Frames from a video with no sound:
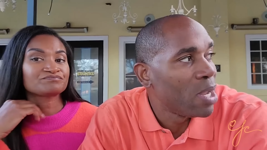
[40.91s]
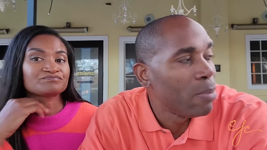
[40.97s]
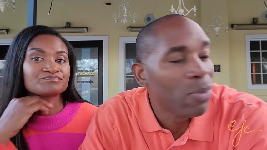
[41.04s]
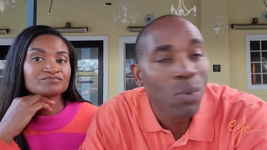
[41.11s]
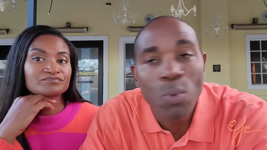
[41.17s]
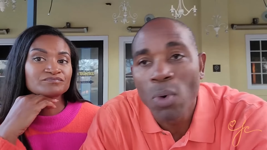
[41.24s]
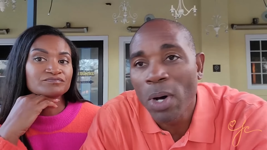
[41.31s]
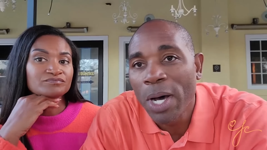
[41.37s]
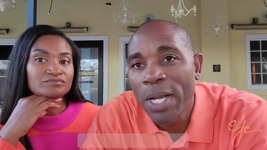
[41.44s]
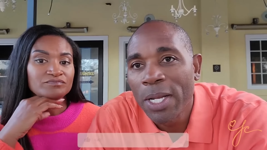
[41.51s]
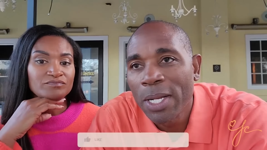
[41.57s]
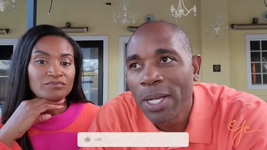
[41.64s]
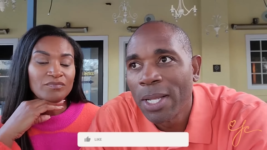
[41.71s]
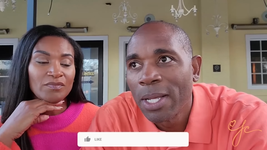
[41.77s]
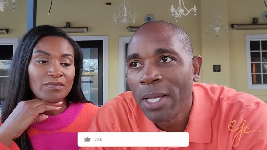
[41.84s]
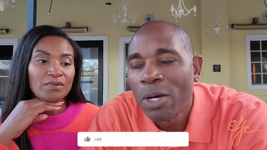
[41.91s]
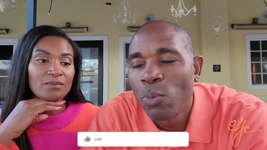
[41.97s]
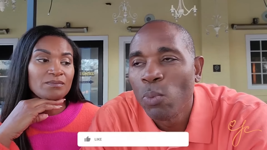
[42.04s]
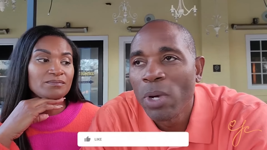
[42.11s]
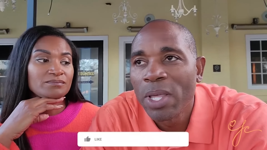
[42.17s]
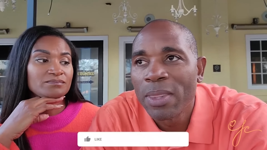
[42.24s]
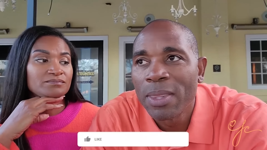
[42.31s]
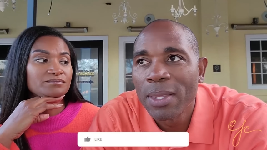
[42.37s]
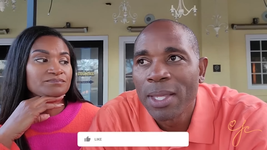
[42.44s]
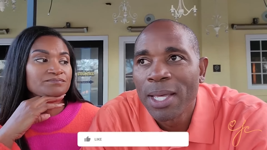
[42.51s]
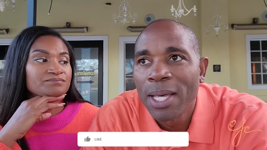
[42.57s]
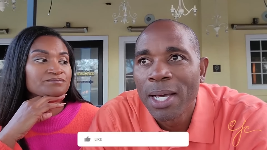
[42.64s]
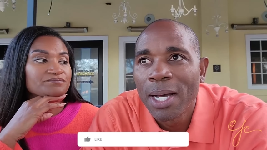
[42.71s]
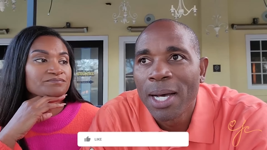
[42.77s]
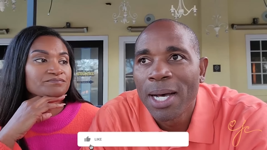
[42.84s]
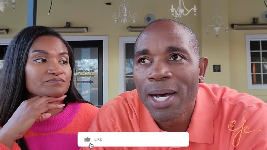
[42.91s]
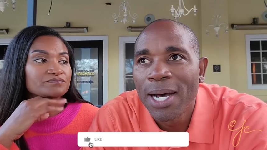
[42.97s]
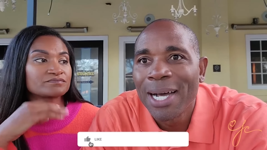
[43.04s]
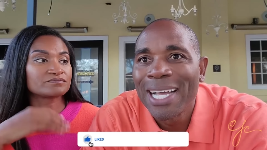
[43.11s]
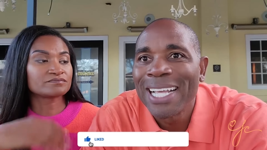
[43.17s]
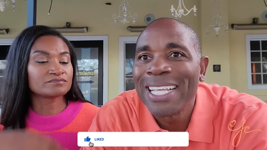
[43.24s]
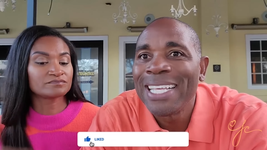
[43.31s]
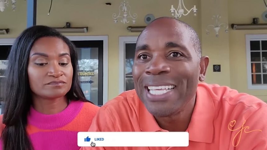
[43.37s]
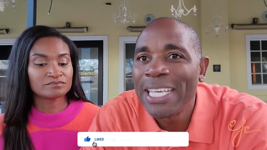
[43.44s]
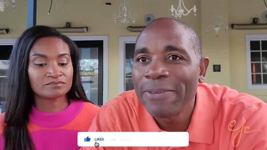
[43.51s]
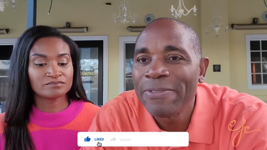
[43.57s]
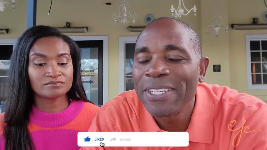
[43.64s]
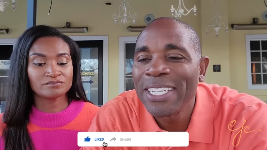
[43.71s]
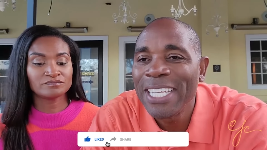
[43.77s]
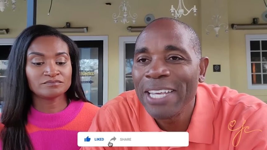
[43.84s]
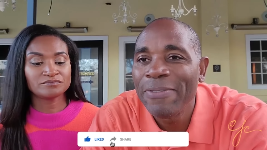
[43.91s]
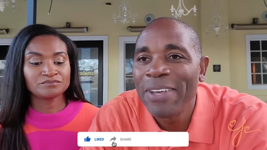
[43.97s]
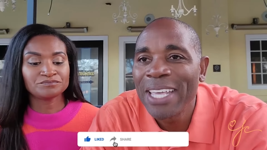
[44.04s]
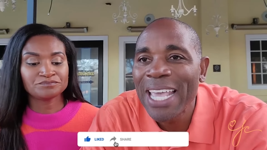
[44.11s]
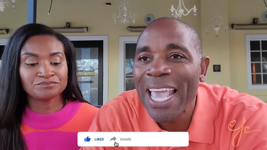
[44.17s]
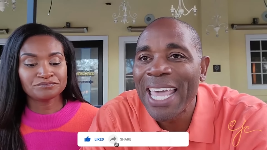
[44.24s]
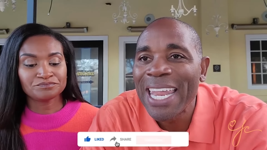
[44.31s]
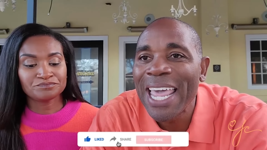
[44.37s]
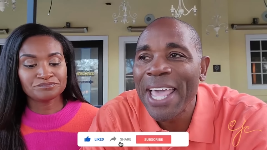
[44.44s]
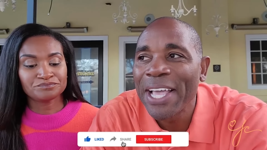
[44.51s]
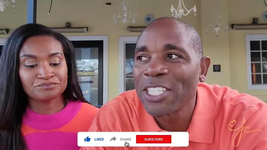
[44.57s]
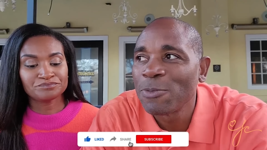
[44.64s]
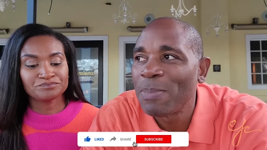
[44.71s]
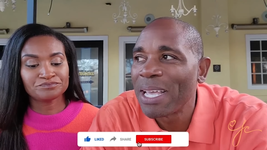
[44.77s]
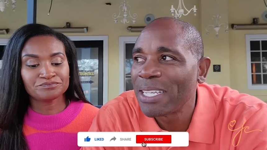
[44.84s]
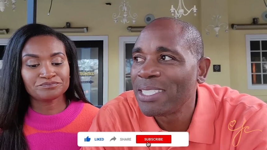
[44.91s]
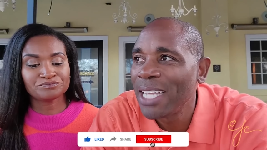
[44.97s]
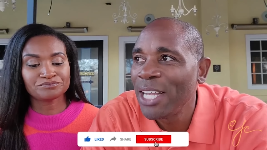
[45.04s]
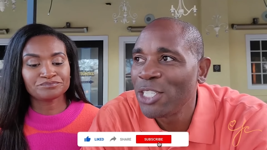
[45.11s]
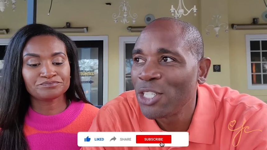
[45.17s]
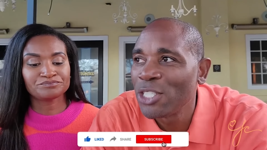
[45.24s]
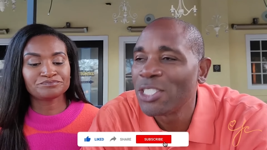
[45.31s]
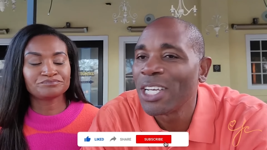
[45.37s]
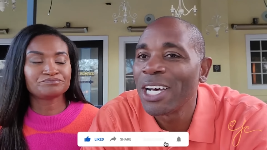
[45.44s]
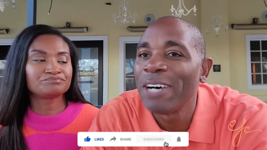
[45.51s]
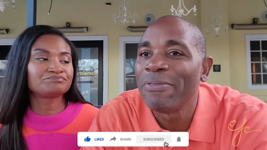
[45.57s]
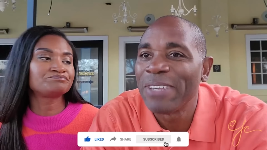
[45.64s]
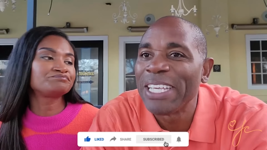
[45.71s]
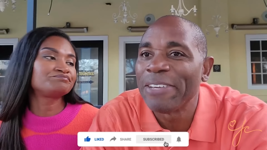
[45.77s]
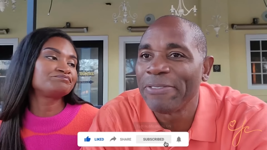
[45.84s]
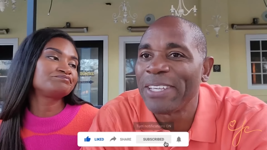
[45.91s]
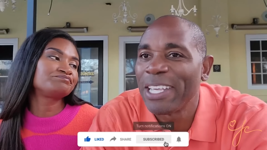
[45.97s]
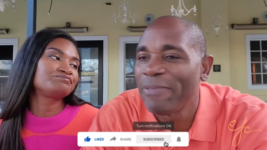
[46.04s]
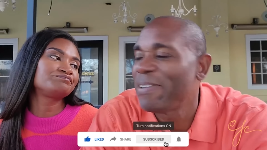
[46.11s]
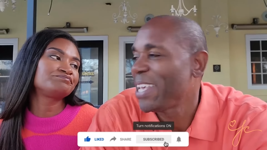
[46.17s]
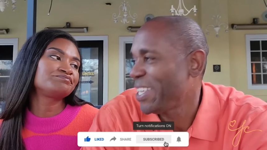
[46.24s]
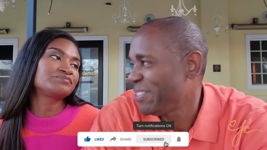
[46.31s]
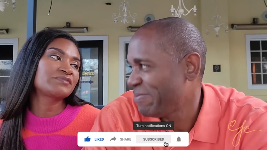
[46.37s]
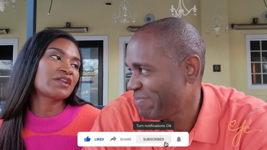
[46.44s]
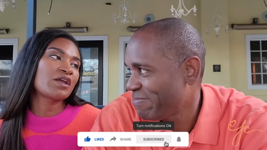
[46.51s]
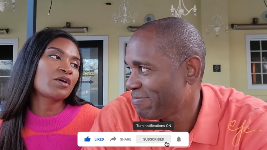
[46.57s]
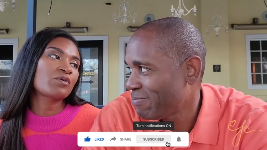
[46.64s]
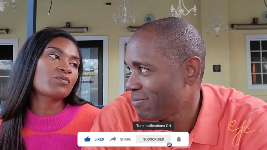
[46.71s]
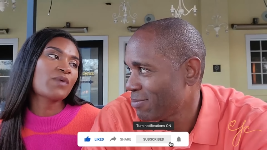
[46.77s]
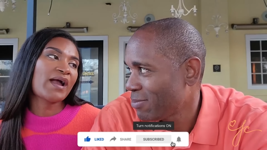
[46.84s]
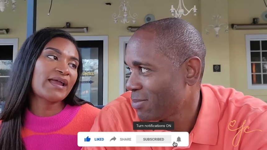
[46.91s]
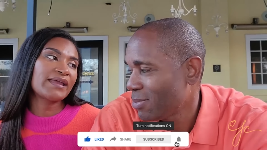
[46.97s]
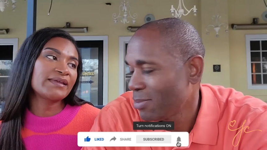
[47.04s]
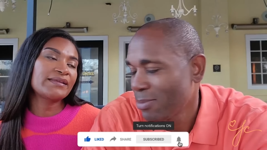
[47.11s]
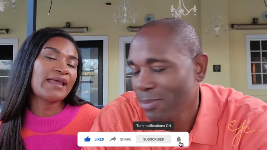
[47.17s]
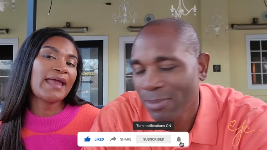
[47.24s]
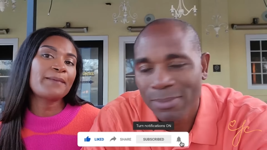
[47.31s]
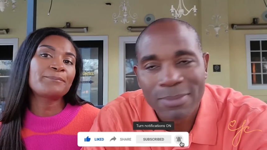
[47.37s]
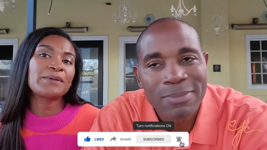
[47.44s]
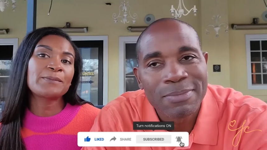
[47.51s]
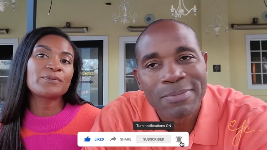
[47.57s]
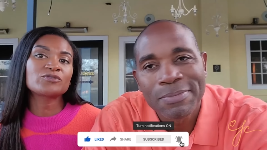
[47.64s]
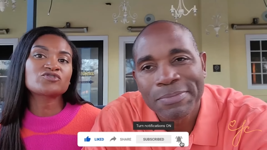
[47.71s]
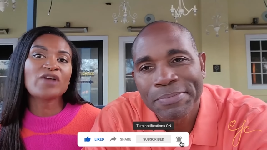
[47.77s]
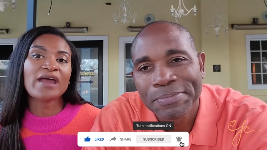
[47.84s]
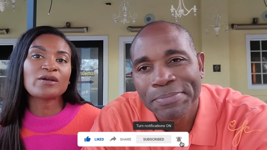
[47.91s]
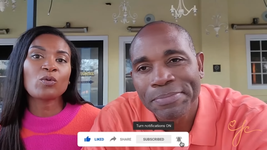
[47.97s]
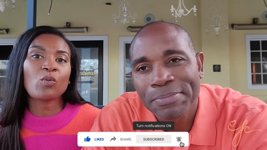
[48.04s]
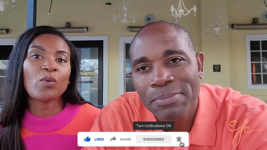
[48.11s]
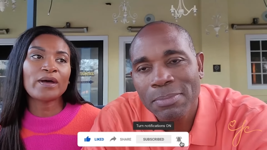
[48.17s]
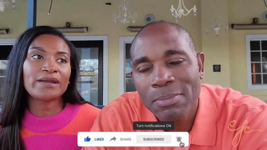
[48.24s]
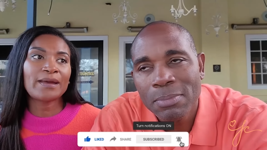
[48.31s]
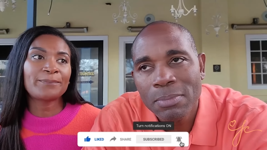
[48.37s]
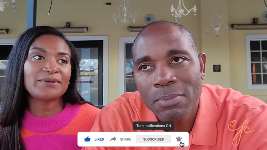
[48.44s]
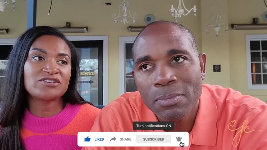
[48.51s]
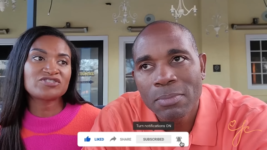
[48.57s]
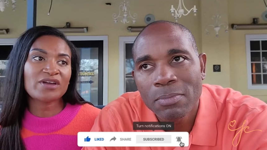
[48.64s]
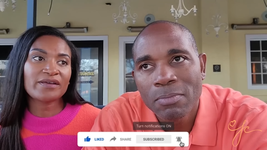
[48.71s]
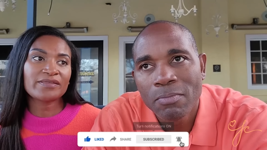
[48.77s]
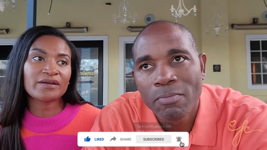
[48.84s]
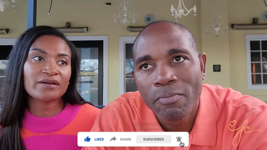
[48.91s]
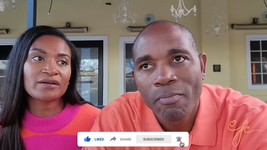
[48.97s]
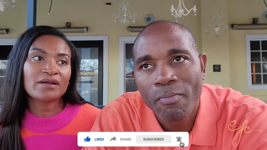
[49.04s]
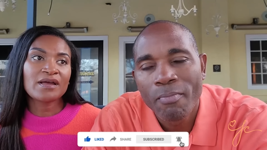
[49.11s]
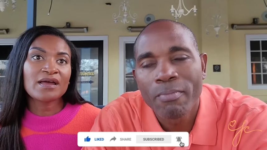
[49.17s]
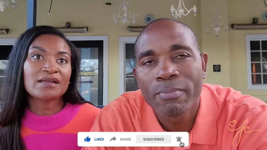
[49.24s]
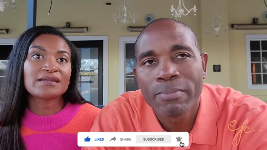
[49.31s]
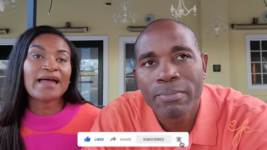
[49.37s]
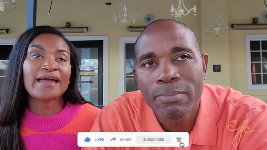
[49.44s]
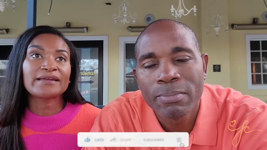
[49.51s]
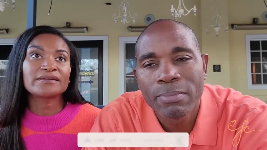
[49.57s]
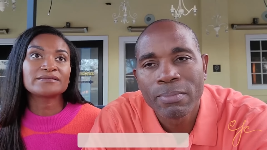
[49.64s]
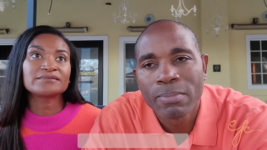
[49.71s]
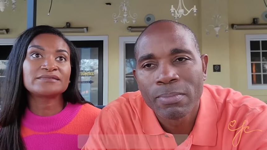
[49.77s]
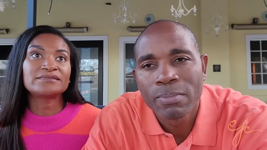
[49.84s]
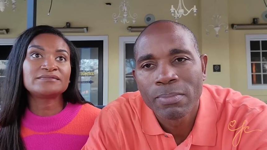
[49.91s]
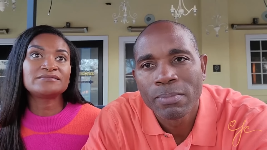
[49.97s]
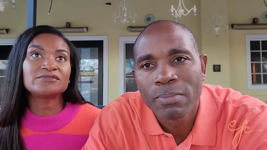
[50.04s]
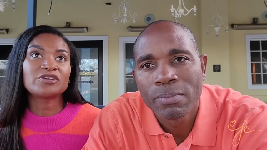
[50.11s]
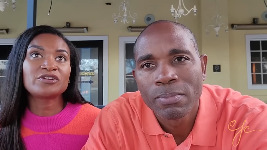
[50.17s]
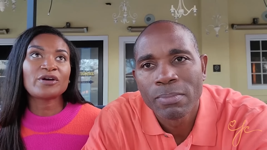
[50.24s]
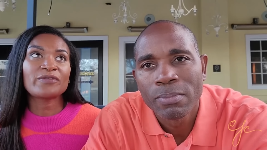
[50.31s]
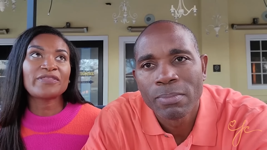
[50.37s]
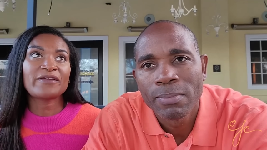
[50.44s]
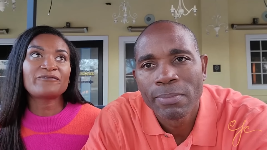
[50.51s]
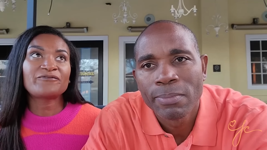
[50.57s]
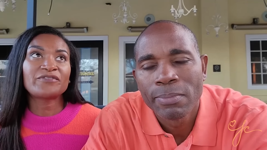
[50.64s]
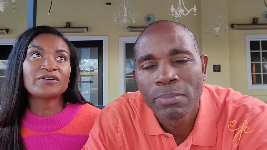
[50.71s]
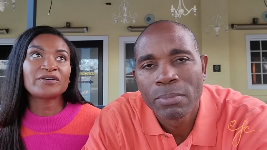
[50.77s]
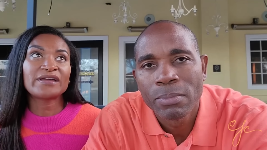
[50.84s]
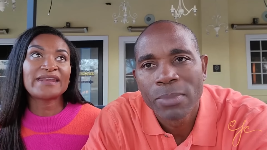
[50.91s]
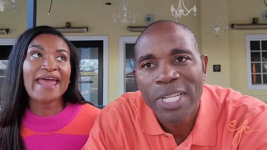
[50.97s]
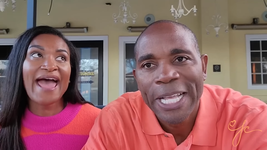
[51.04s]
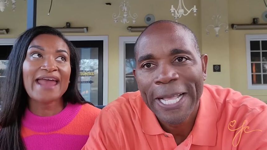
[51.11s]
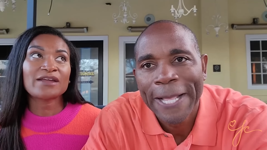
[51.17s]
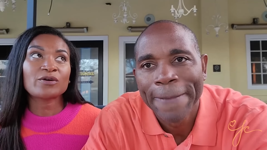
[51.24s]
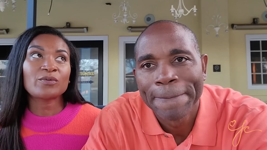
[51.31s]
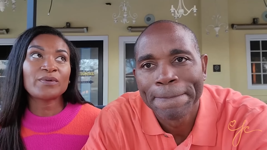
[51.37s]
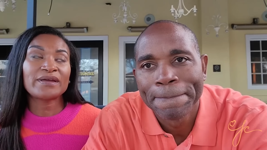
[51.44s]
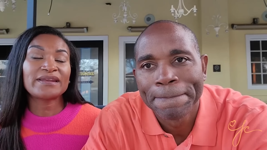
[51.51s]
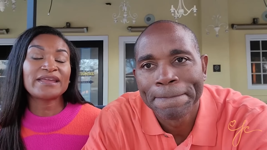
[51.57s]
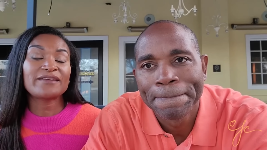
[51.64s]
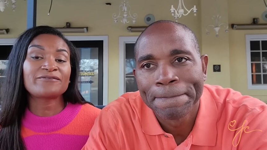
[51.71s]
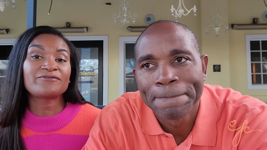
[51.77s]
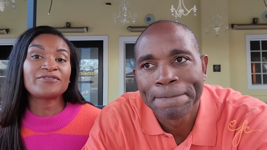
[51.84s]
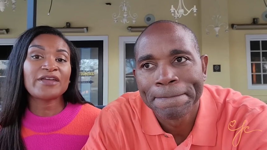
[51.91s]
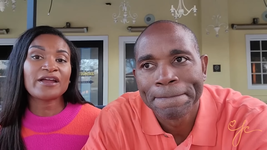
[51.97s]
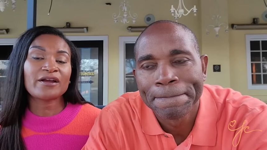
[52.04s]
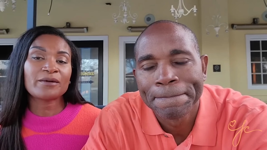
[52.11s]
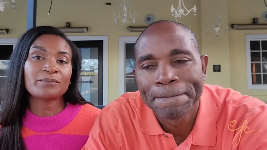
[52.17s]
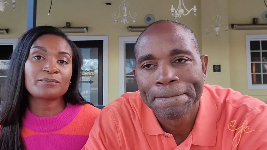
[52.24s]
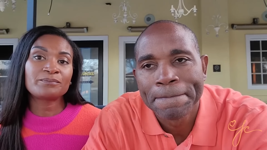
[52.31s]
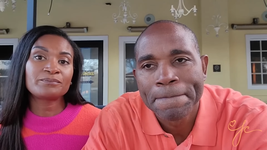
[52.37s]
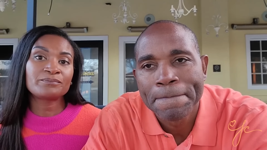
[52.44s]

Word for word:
Speaker 1: number one with mm -hmm. uh, gift giving and expectations of gift giving.
Speaker 2: Right, and people trying to one up each other. Mm -hmm. Like, you know, they feel inadequate if they're